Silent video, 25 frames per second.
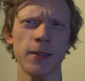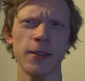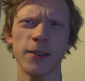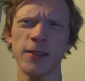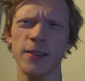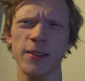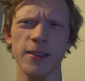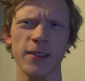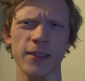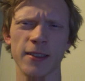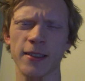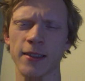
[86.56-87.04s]

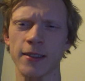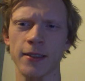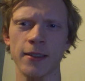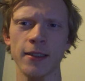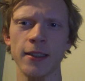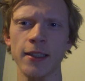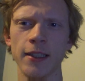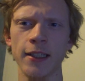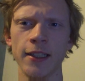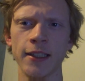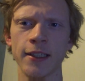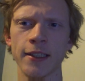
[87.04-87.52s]
Yes,
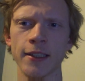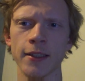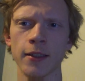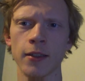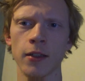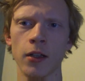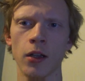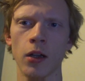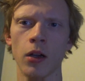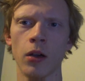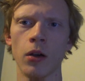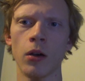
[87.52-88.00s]
it is
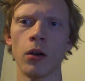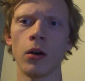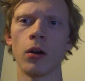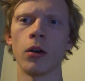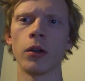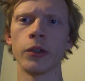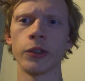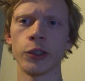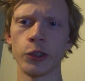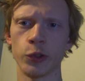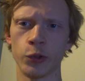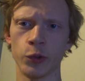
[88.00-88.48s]

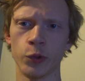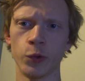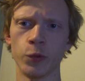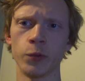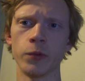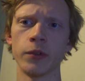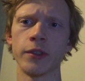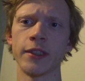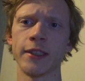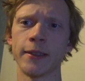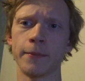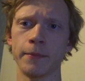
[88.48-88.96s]
hard
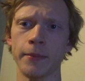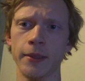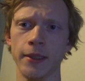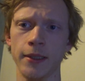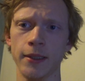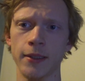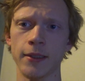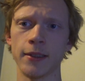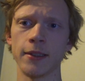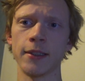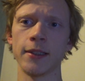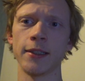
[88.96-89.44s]
to
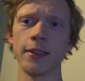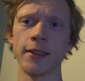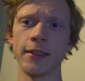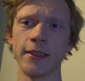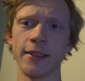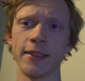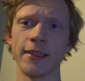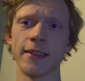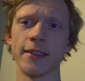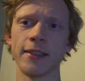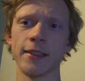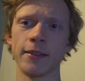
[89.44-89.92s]
speak
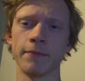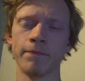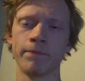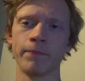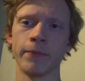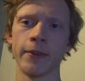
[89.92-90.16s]
English,